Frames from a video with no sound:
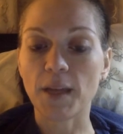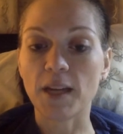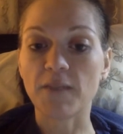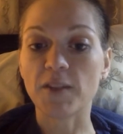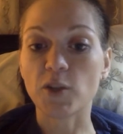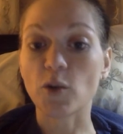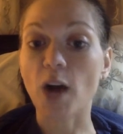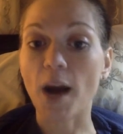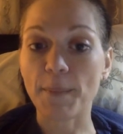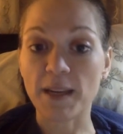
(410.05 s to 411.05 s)
an official
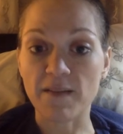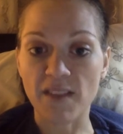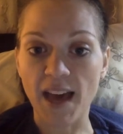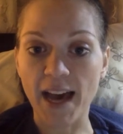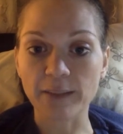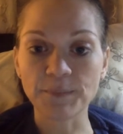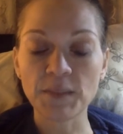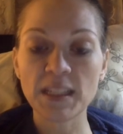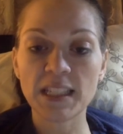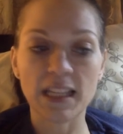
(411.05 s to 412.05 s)
copy of that
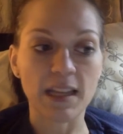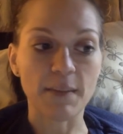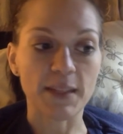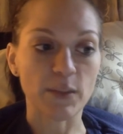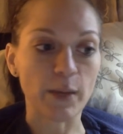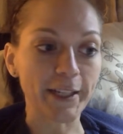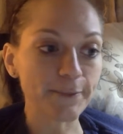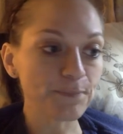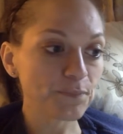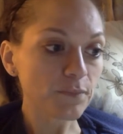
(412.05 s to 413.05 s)
to them as well.